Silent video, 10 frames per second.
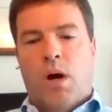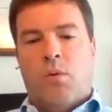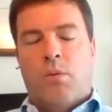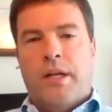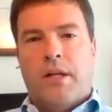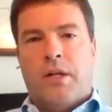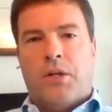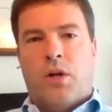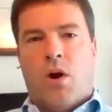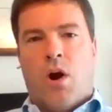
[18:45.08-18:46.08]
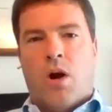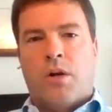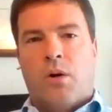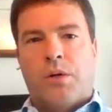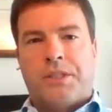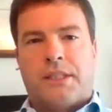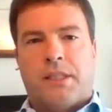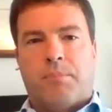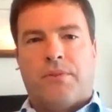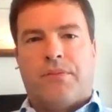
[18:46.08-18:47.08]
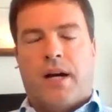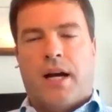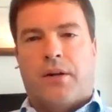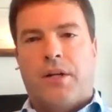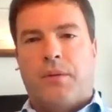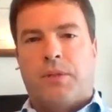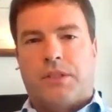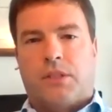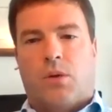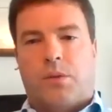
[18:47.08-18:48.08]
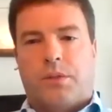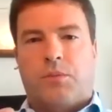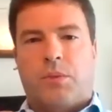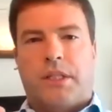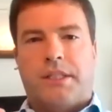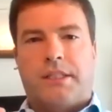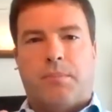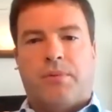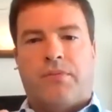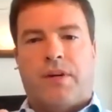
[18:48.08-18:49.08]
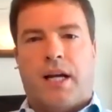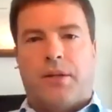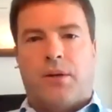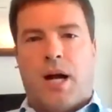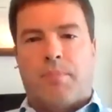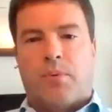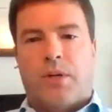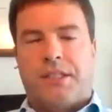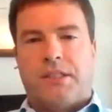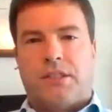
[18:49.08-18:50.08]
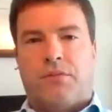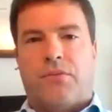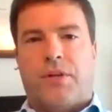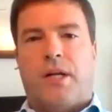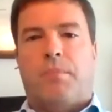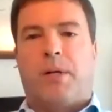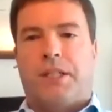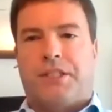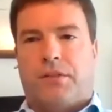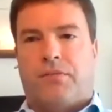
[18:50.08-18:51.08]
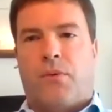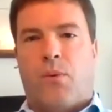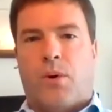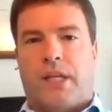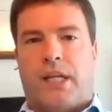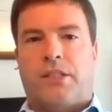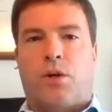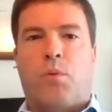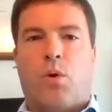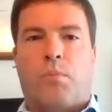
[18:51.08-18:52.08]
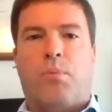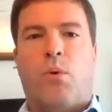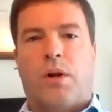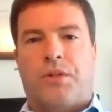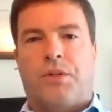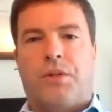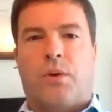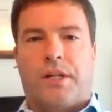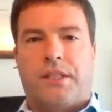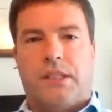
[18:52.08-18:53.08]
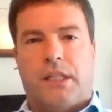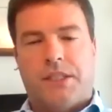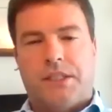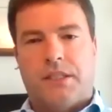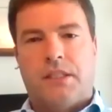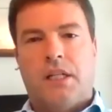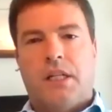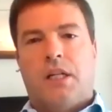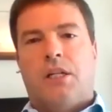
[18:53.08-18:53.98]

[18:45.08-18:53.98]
what our goal is to simplify, or anyone's goal is really to simplify your operations and free up budget for things that are more important to your organization.